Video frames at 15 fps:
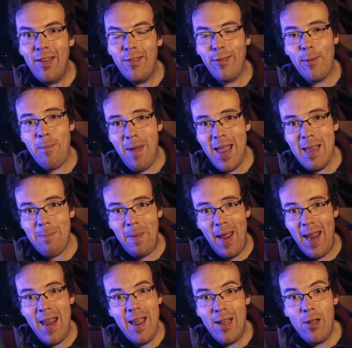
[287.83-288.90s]
So
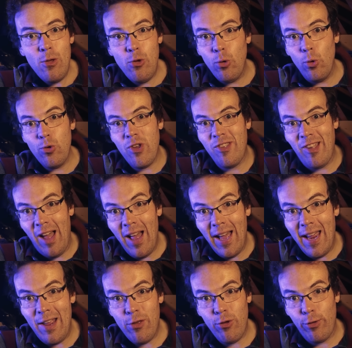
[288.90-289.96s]
maybe George's
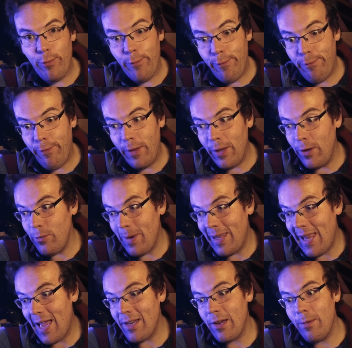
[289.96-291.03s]
eyes just followed where
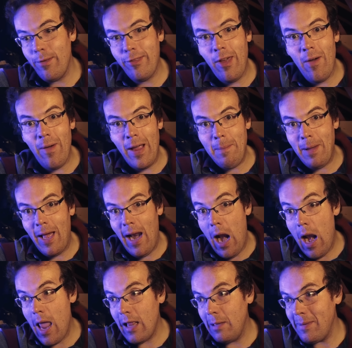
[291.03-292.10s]
Lando was going, but a
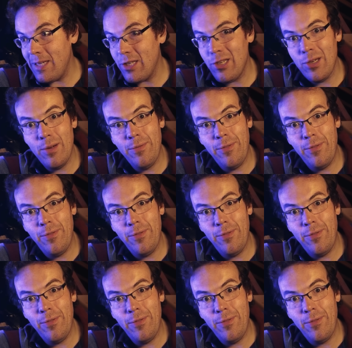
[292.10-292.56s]
little bit too